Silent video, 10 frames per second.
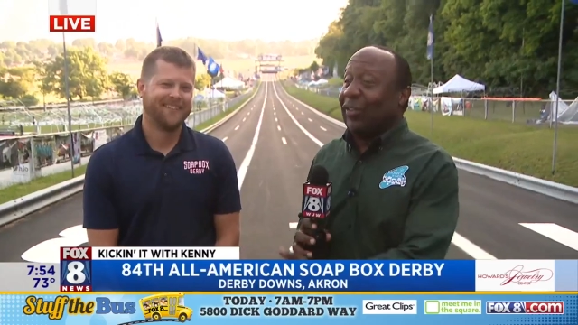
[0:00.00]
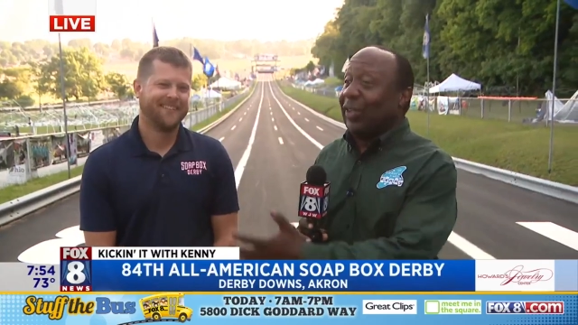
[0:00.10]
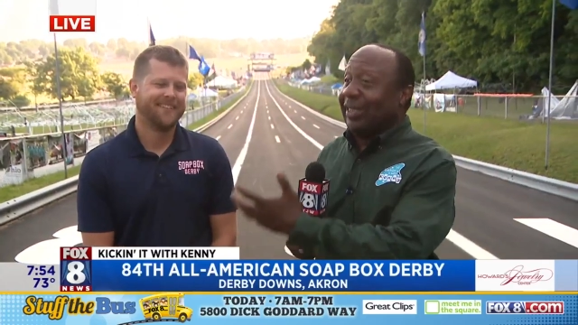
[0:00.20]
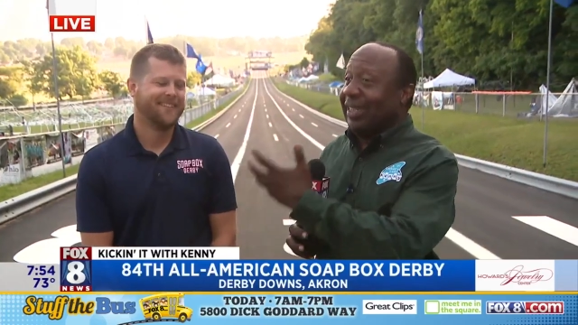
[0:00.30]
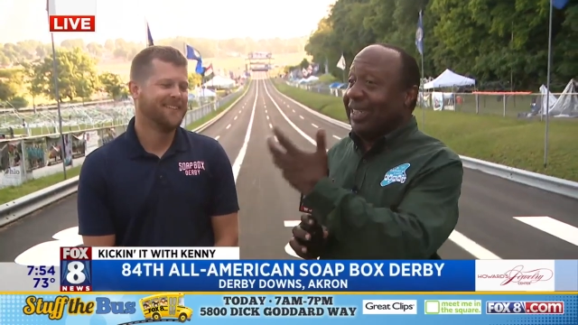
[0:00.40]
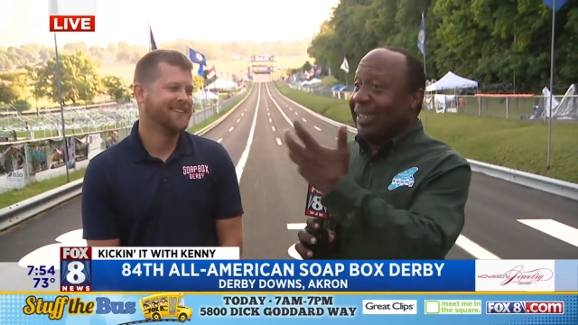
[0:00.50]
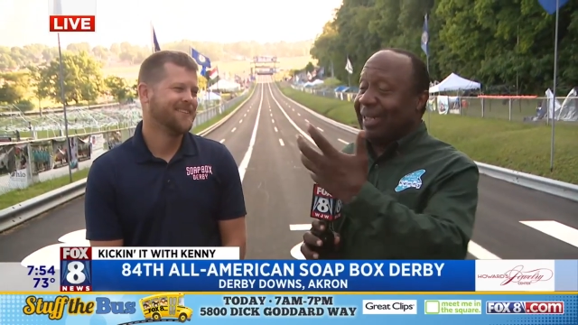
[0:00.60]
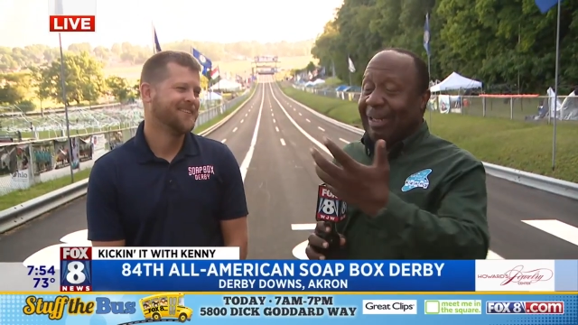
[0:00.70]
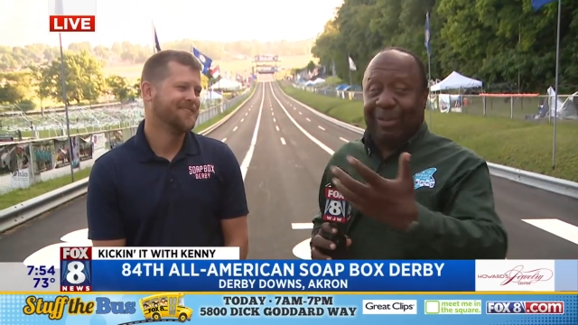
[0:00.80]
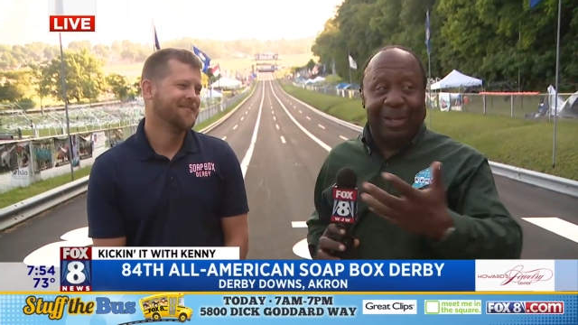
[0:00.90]
Speaker 1: the
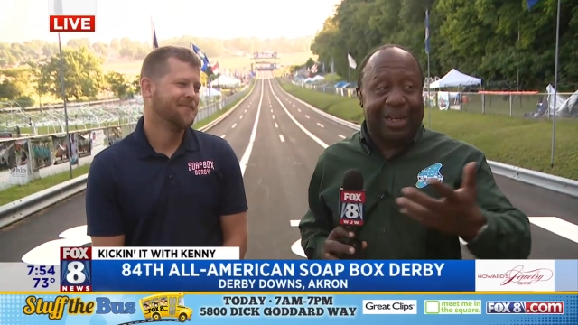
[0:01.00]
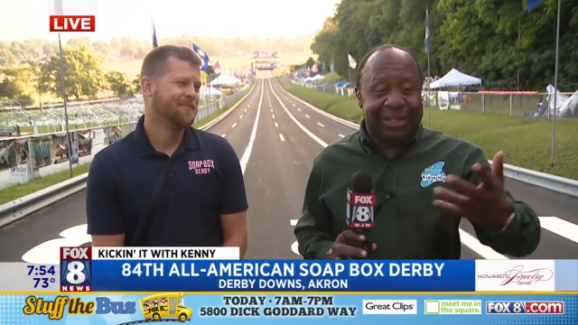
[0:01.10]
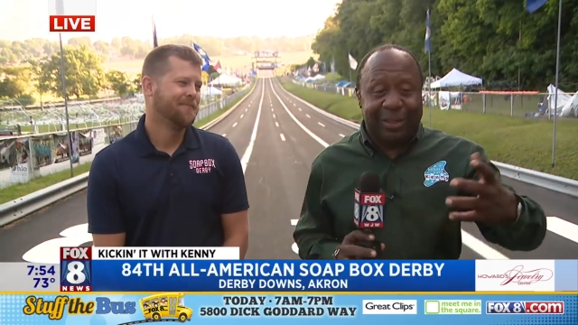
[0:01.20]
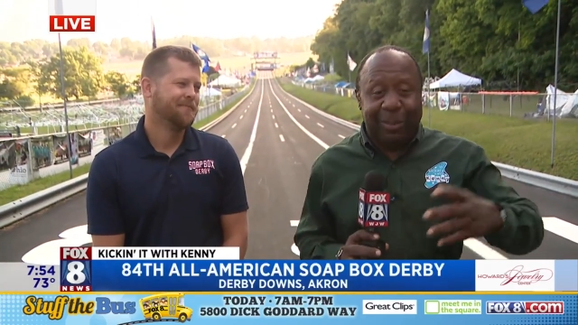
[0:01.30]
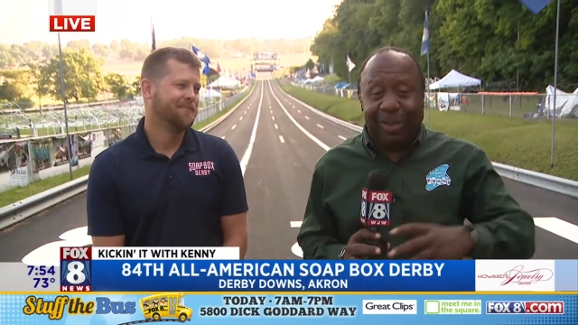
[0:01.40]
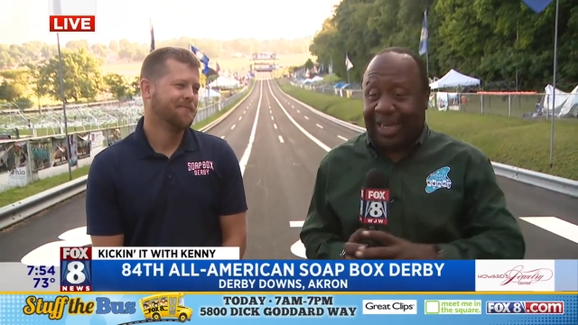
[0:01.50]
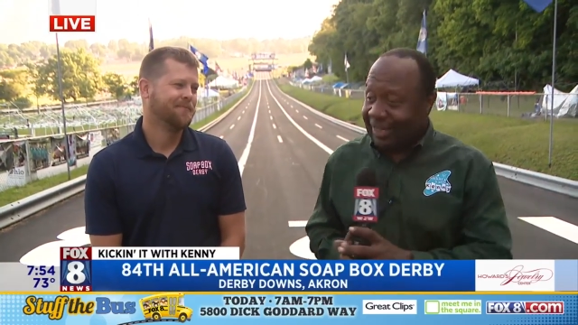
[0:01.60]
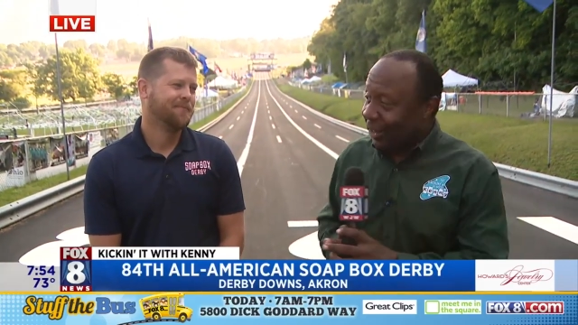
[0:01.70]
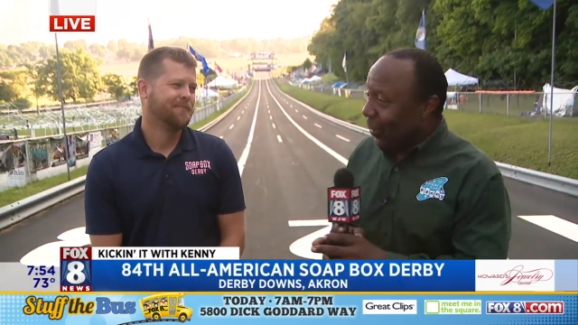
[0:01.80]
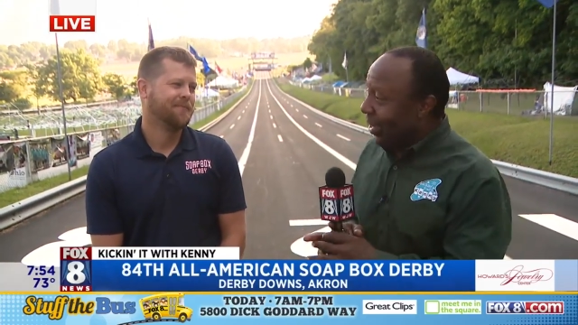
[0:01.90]
FirstEnergy All American
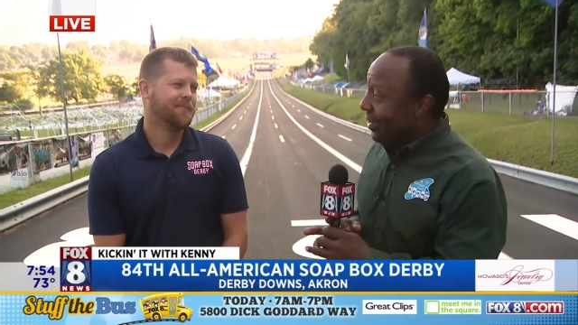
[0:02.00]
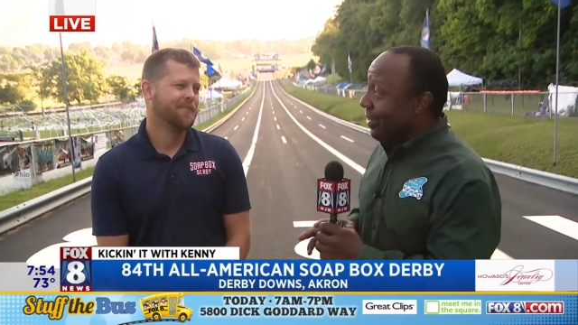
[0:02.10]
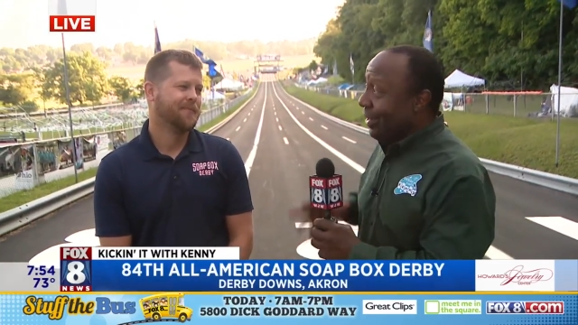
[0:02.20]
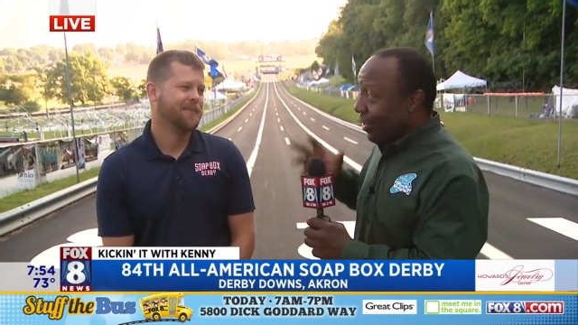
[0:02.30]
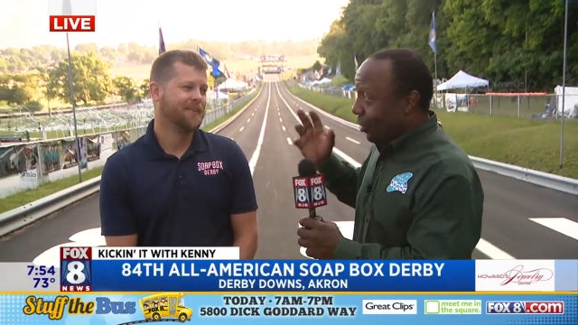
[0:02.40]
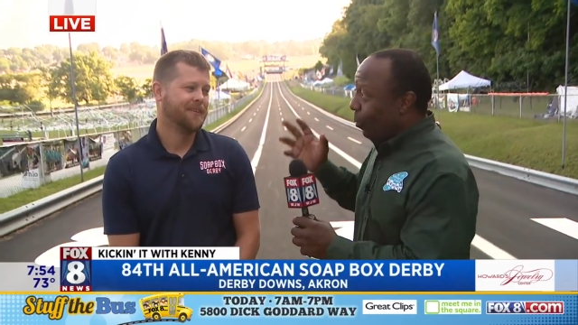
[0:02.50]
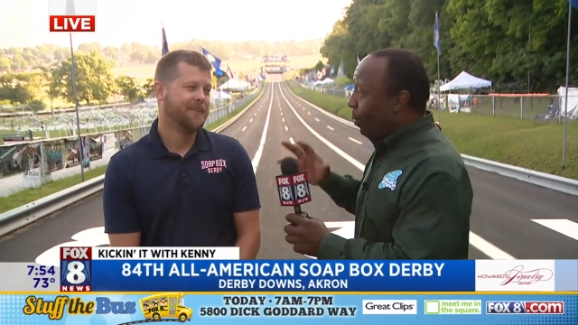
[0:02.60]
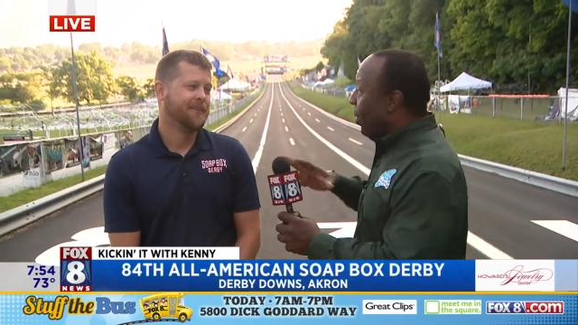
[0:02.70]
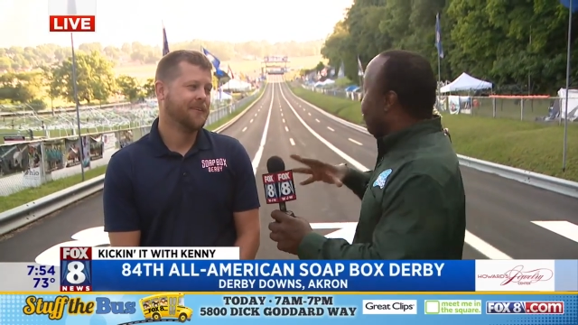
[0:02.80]
Soapbox Derby. This is it, the Super Bowl.